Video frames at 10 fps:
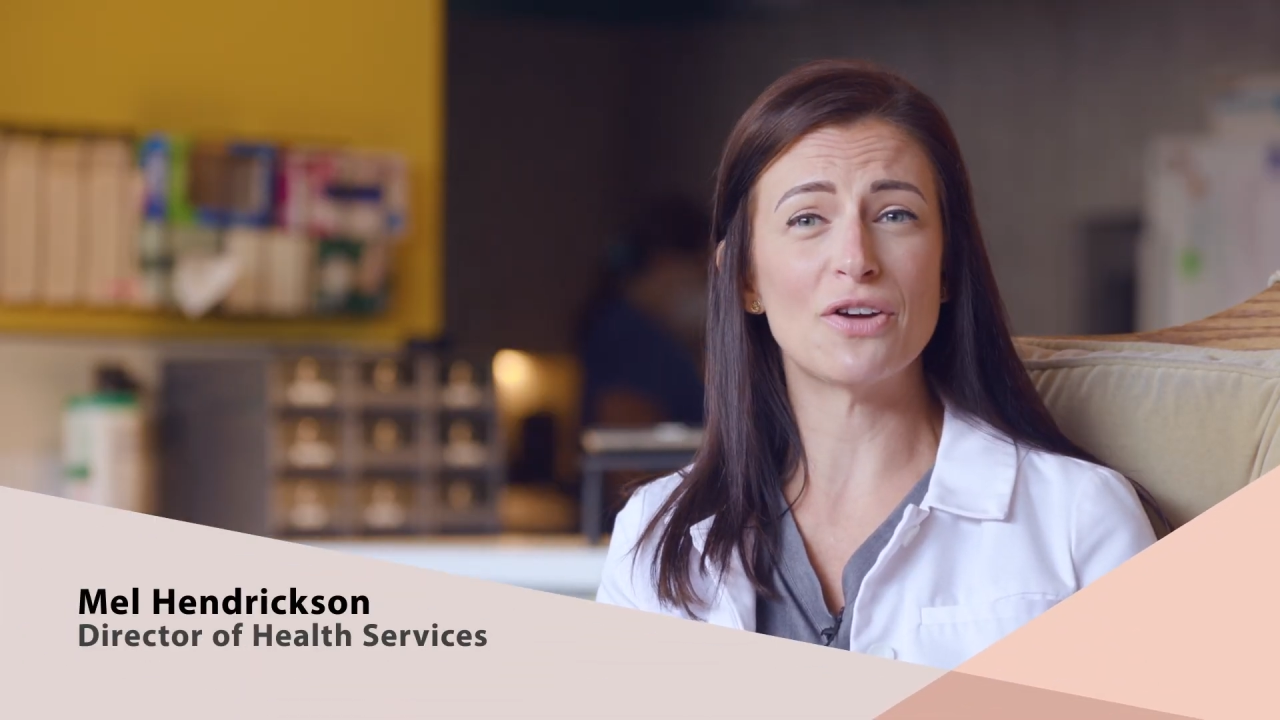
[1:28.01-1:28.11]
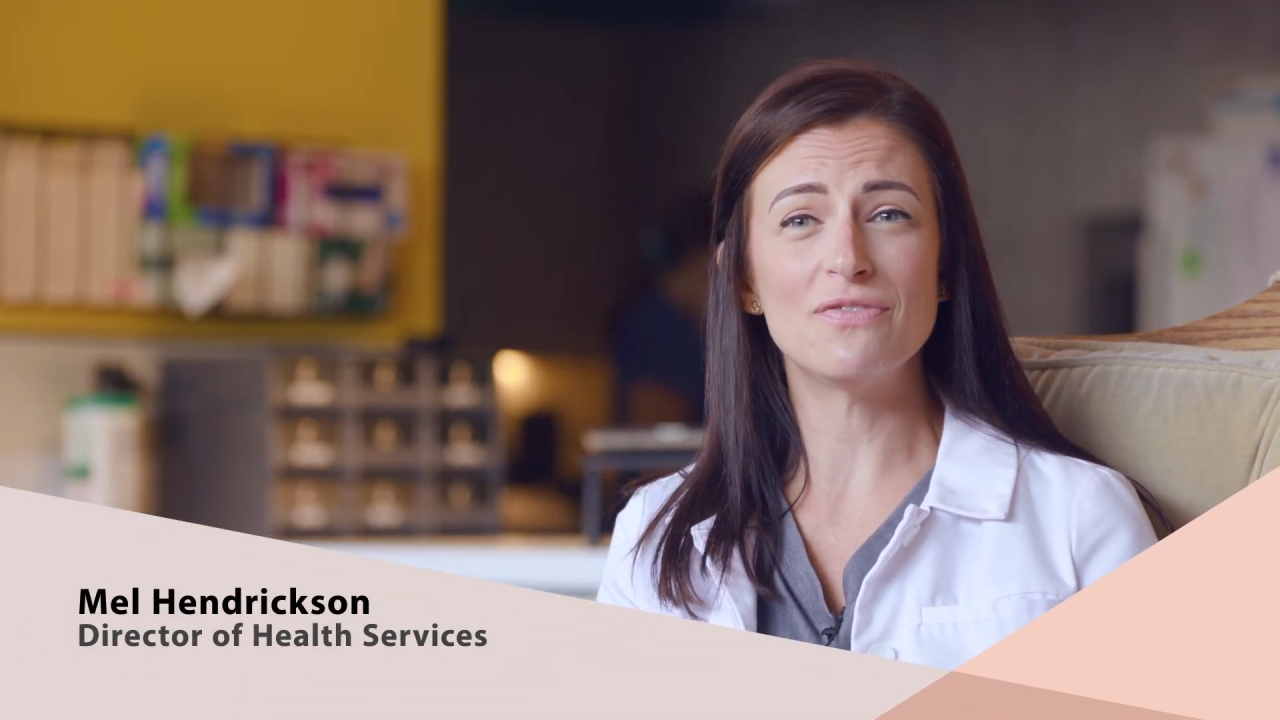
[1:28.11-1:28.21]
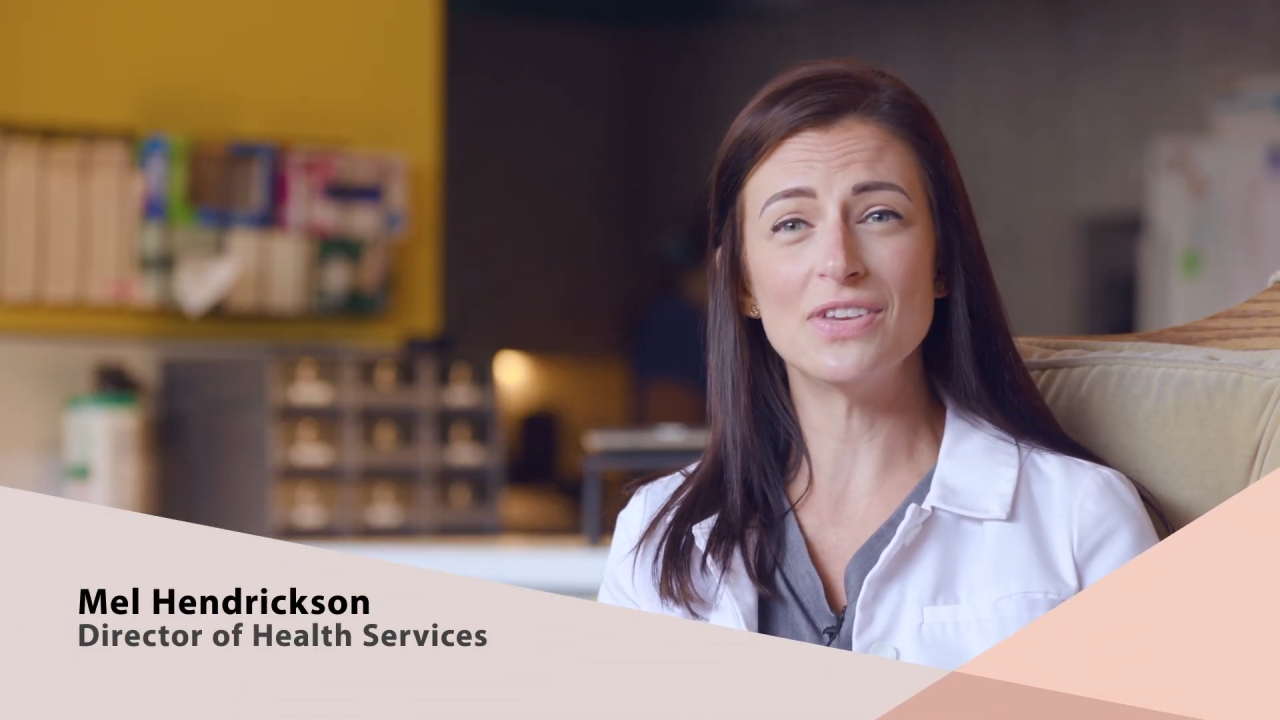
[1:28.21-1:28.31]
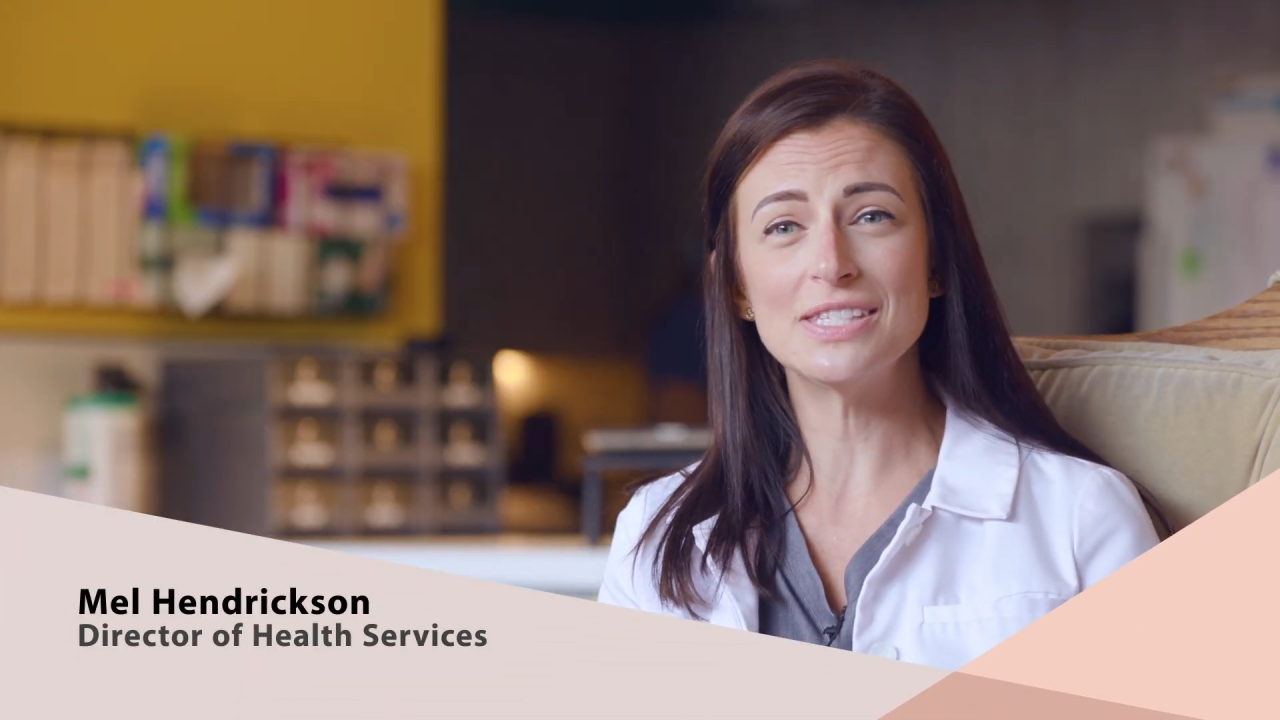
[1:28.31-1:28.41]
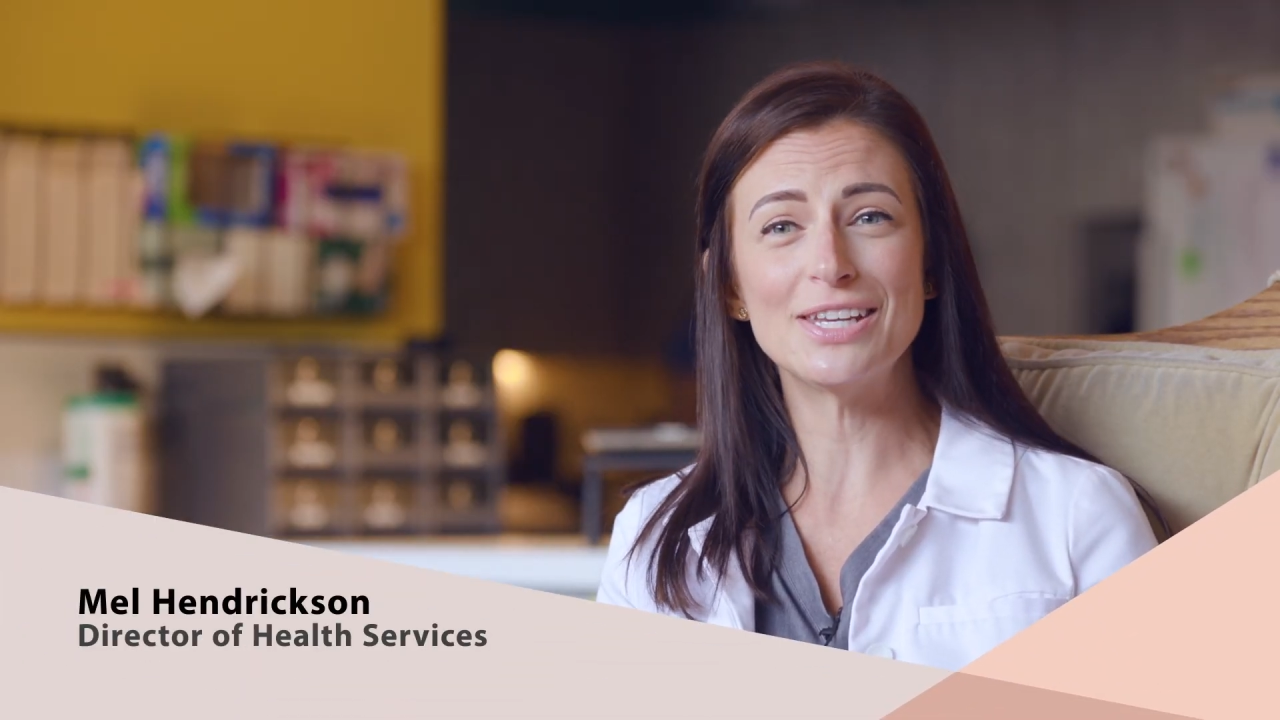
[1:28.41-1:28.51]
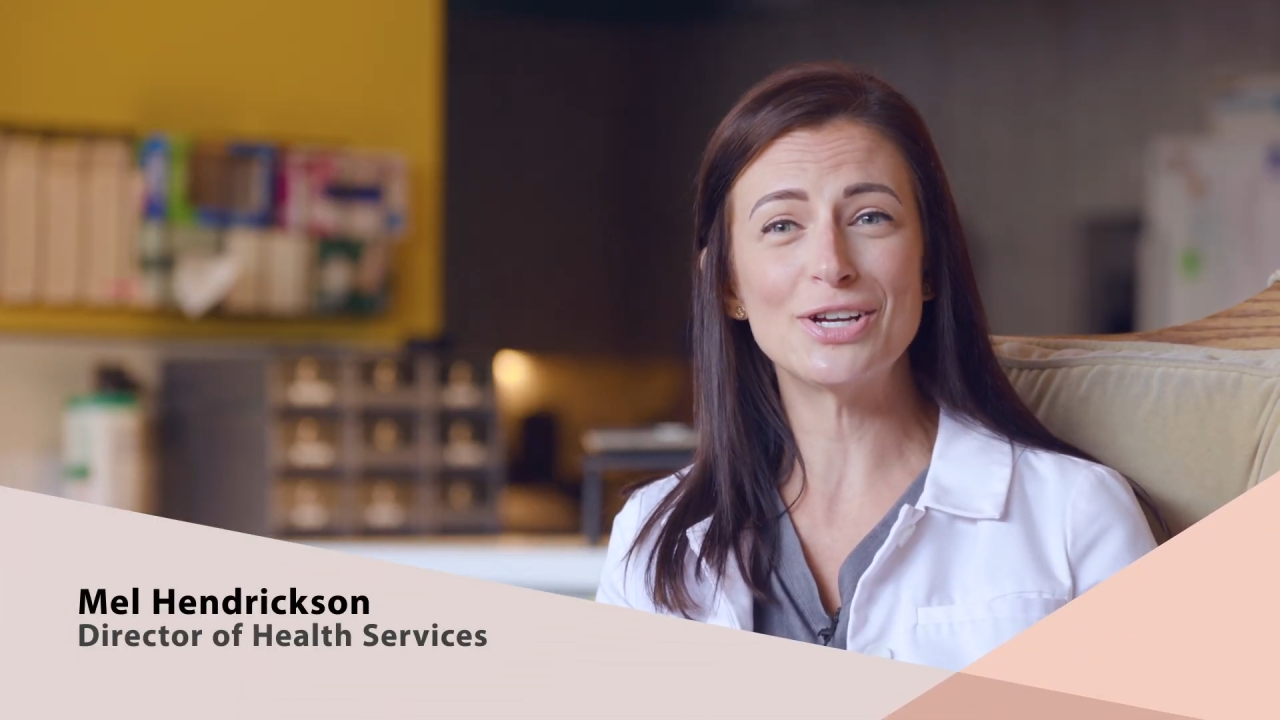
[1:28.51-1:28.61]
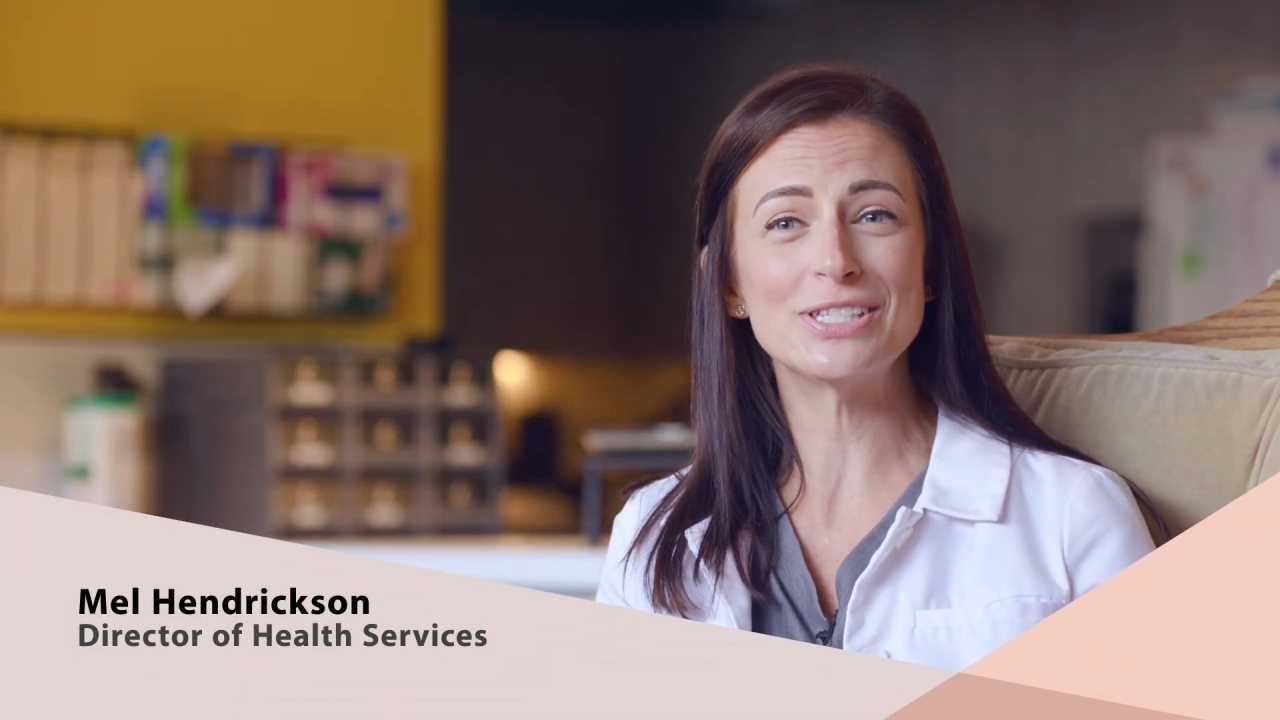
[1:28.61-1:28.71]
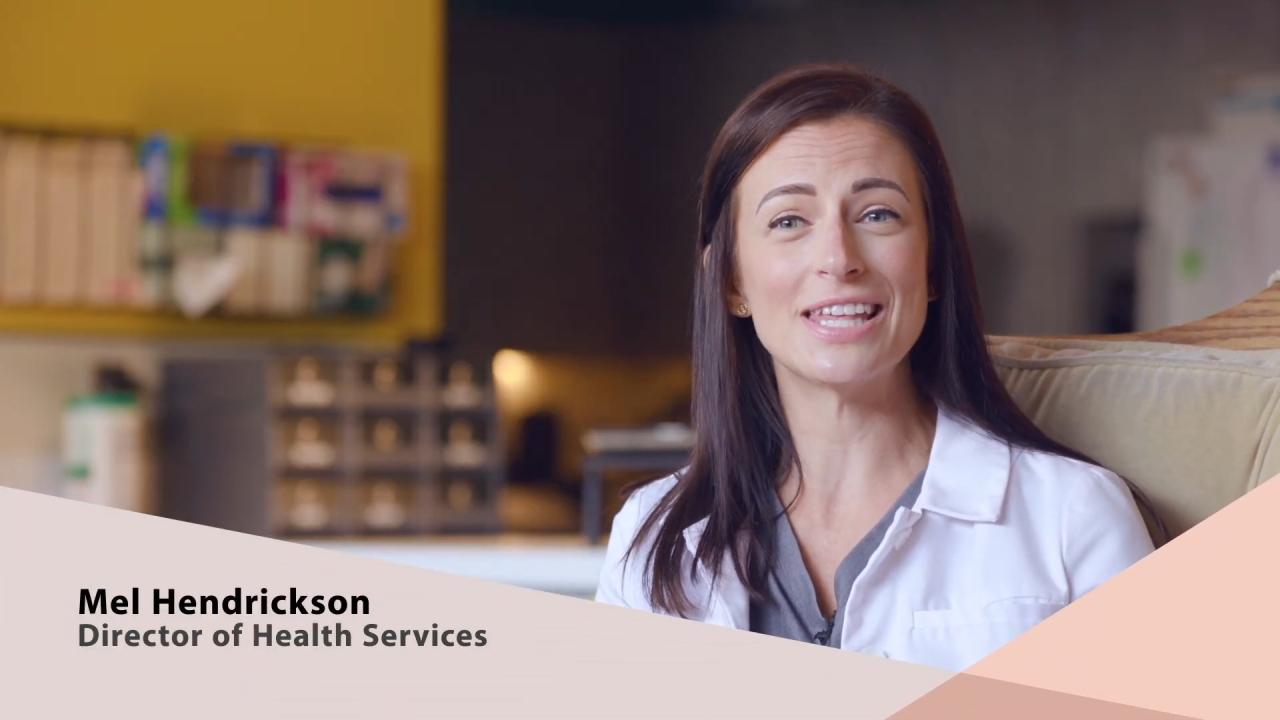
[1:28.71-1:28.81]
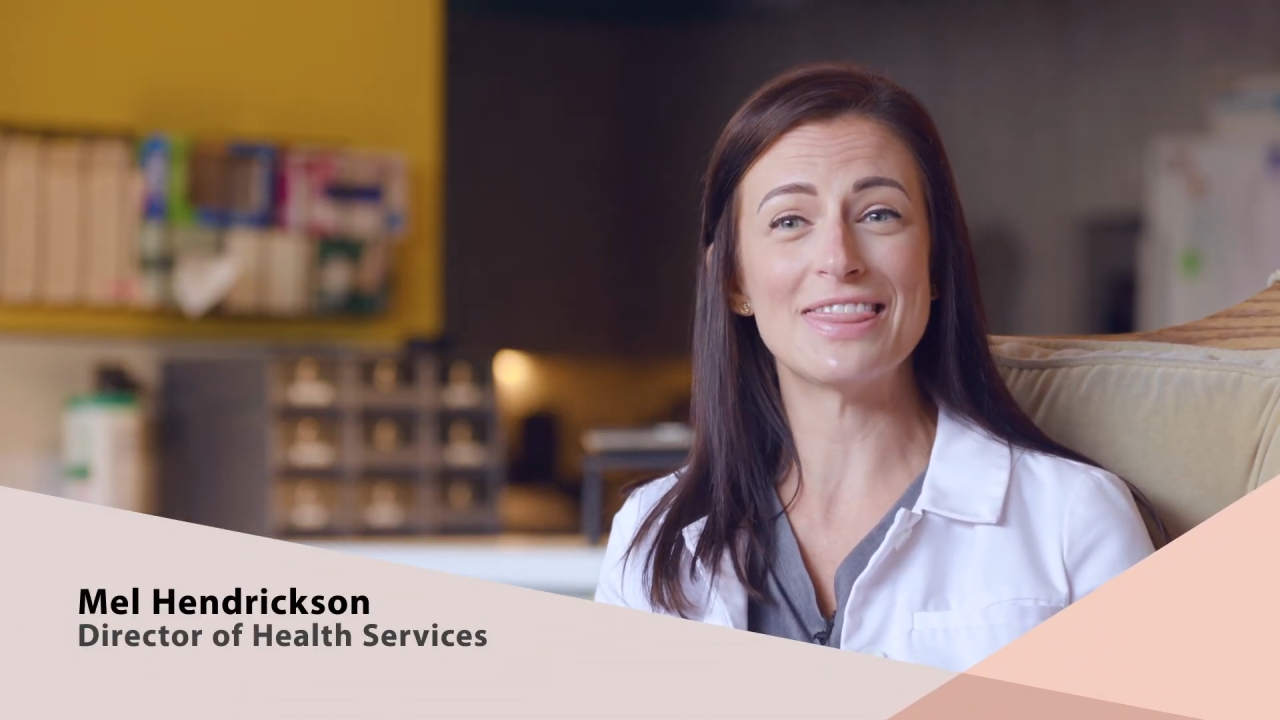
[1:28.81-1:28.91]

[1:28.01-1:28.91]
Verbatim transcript: our visitors